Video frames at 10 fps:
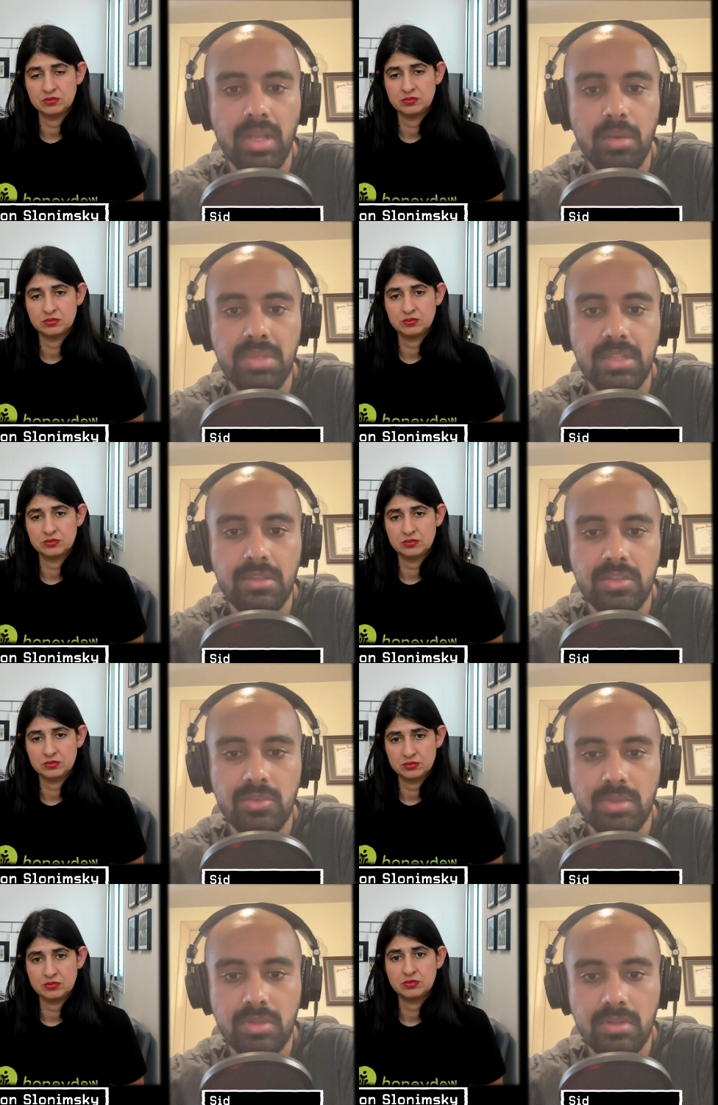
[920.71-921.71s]
Speaker 1: Combinator as
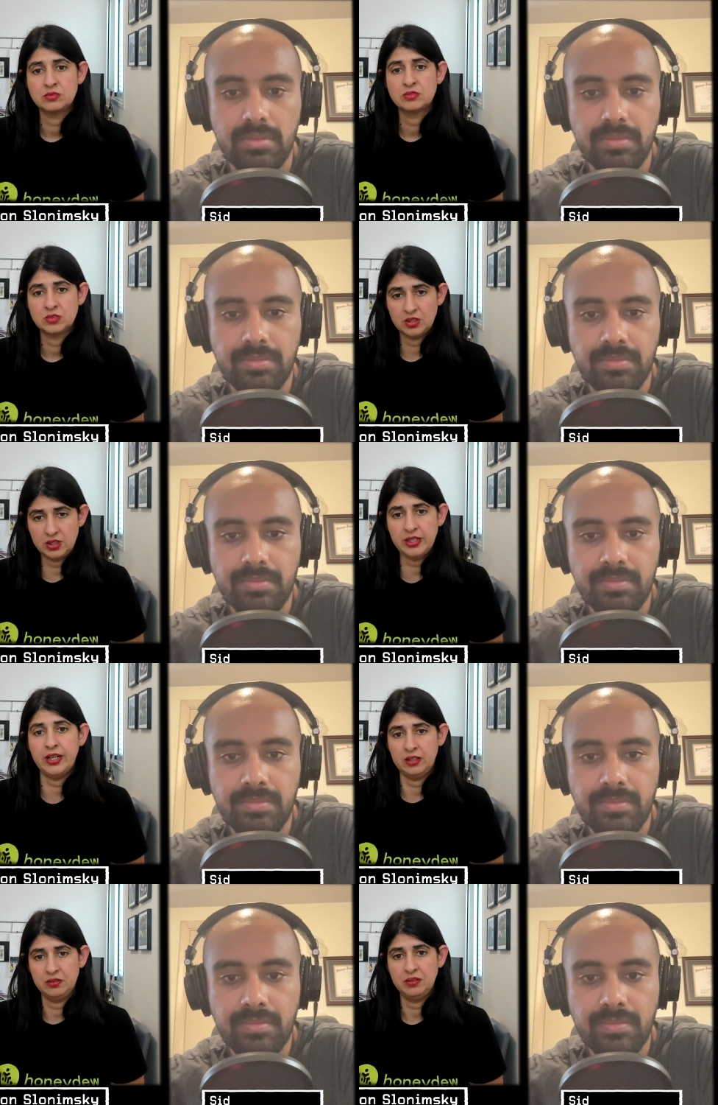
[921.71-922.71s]
well.
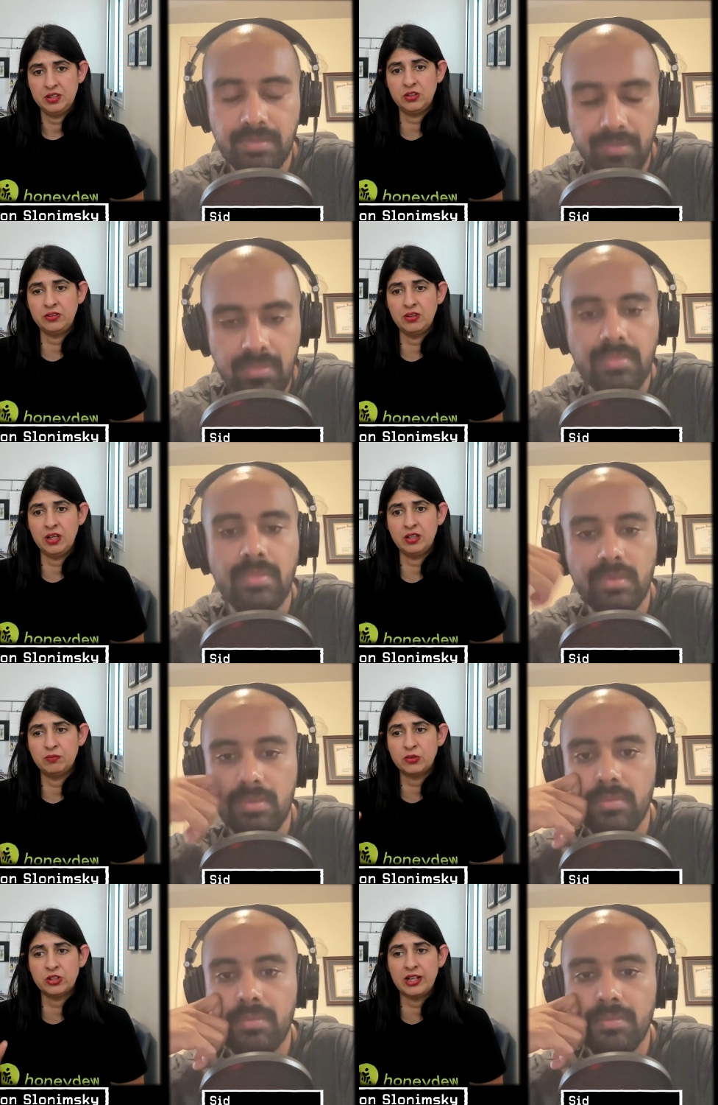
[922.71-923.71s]
Speaker 2: Yeah, you, eh,
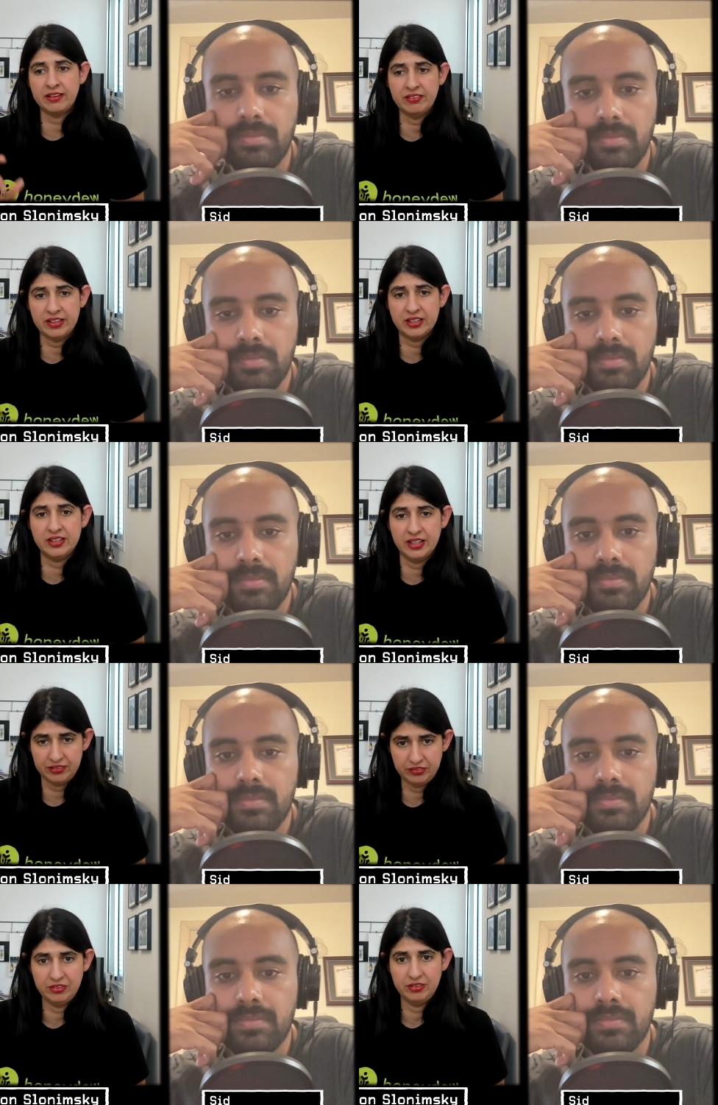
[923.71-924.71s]
more like a seed.
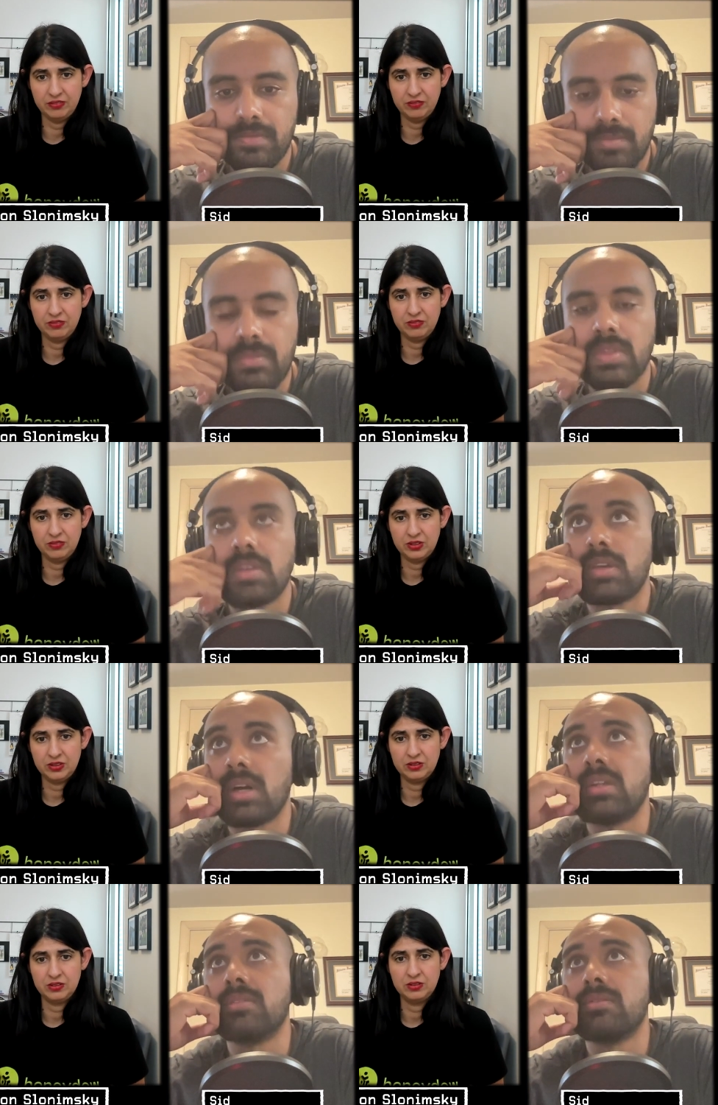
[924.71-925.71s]
Yes.
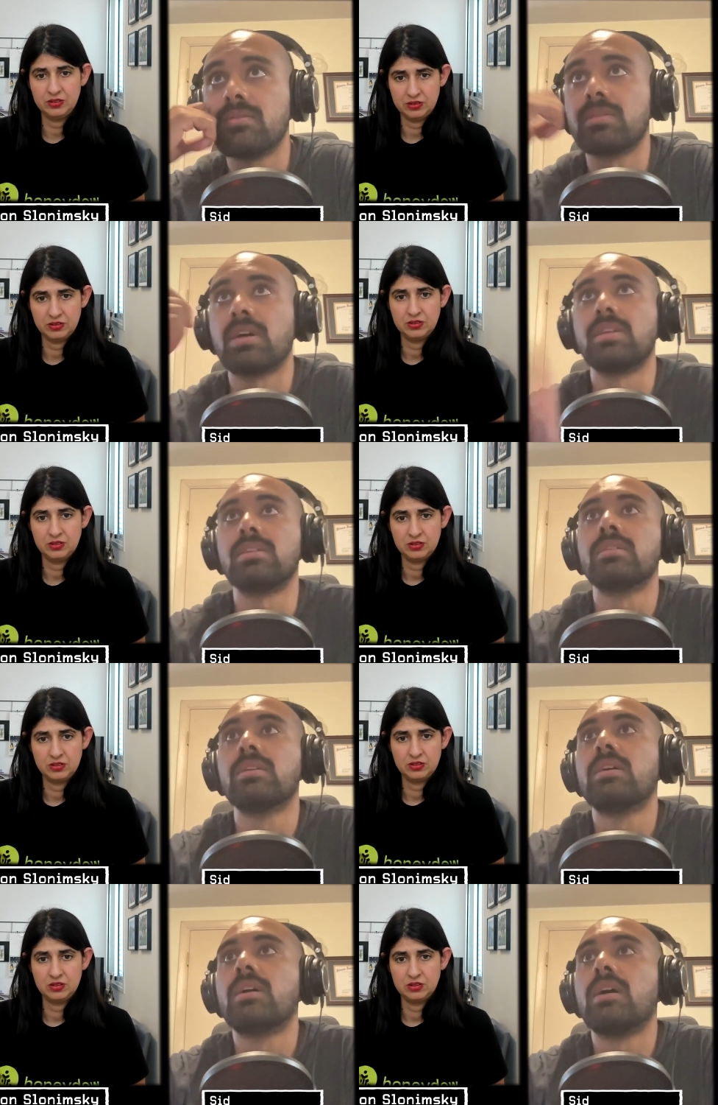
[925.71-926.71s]
Speaker 1: Got it. Got it.
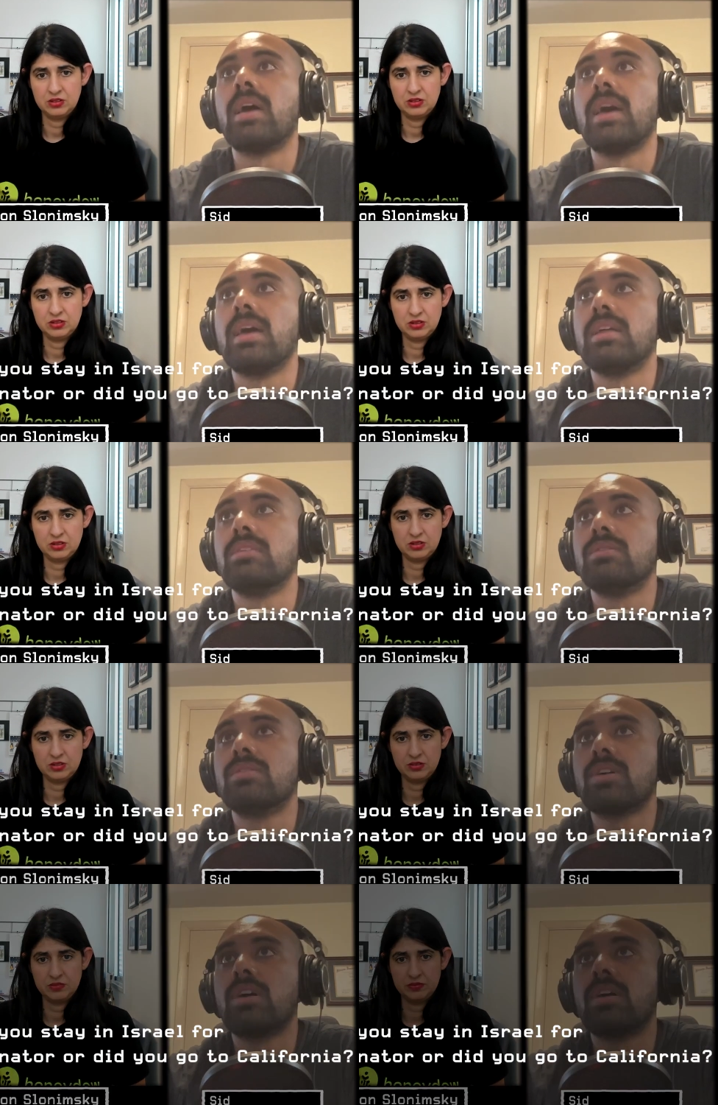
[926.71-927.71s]
And
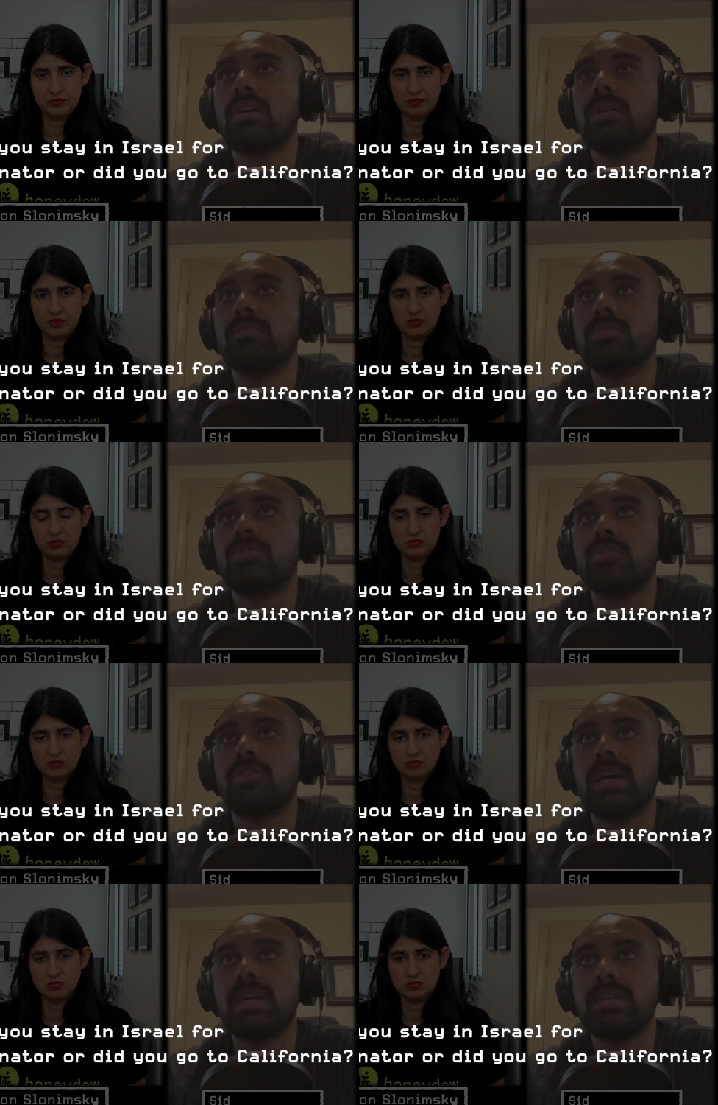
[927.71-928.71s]
um, so
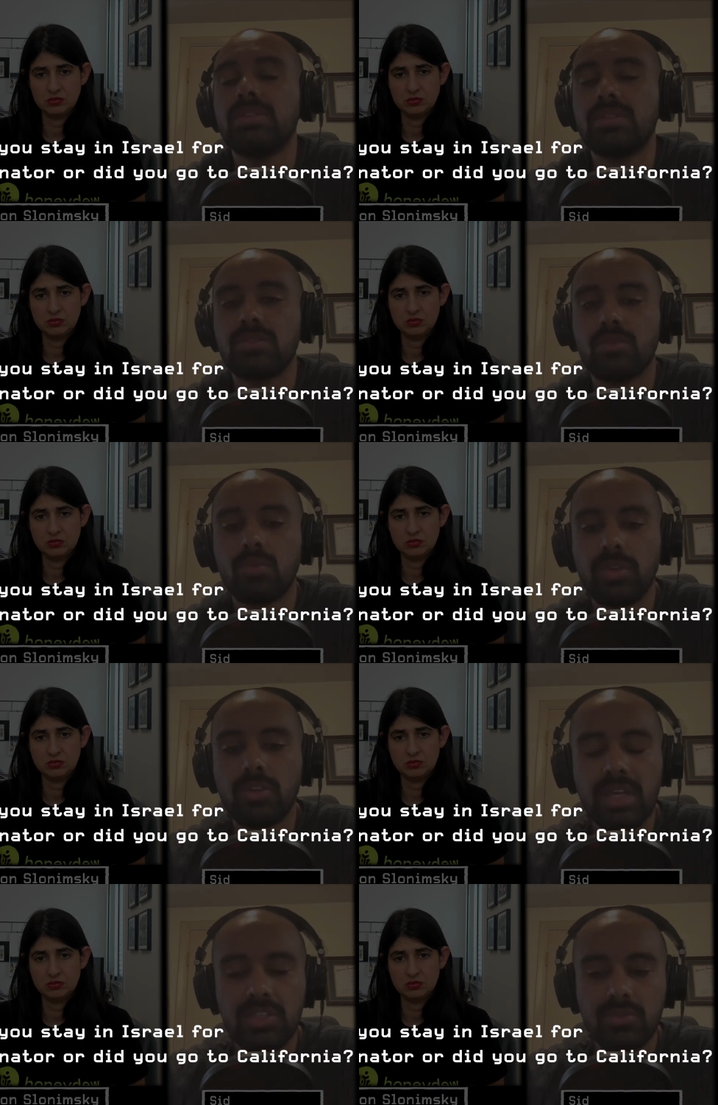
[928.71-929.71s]
you guys, when
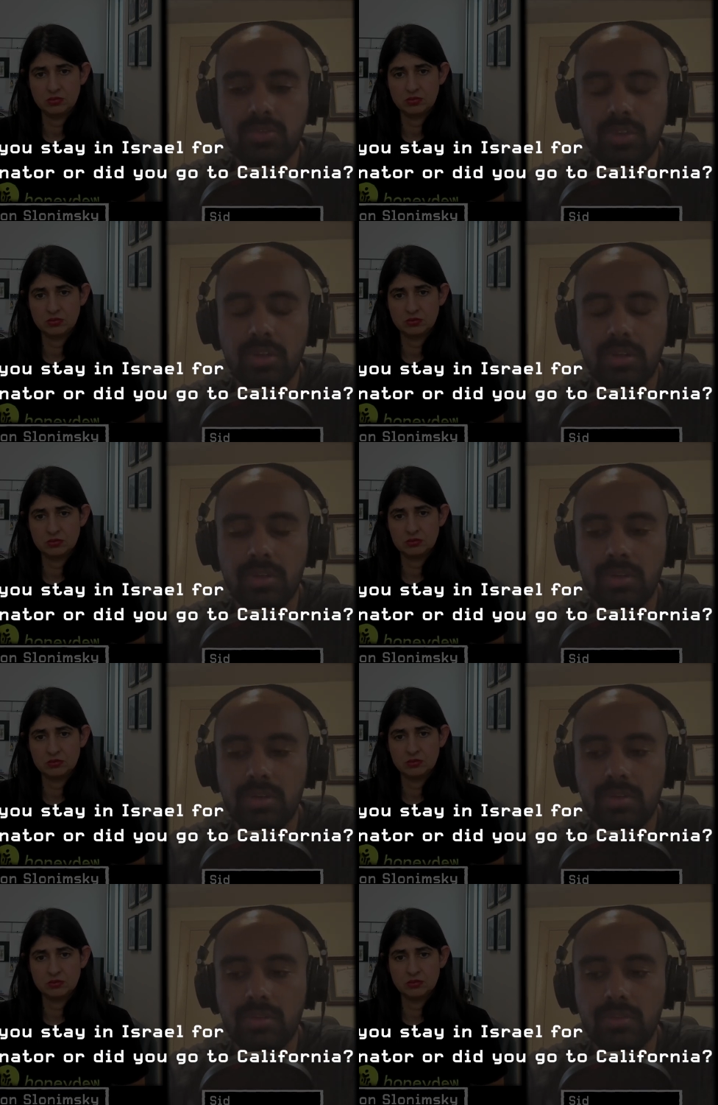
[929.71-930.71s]
you guys uh,
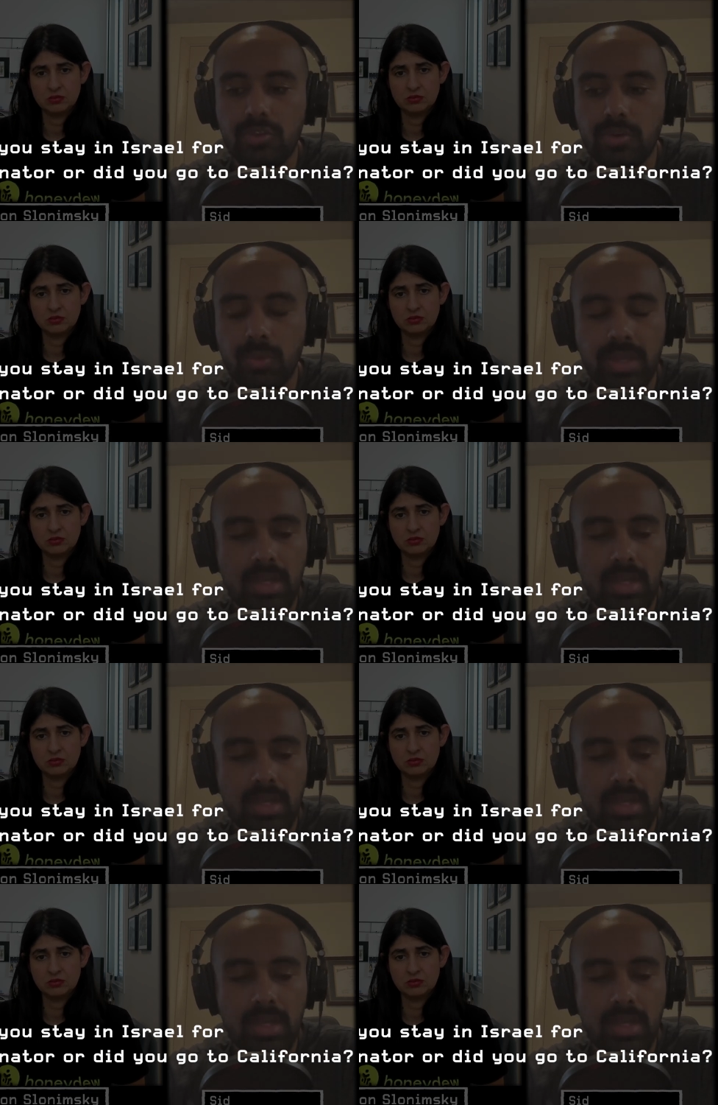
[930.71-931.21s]
joined Y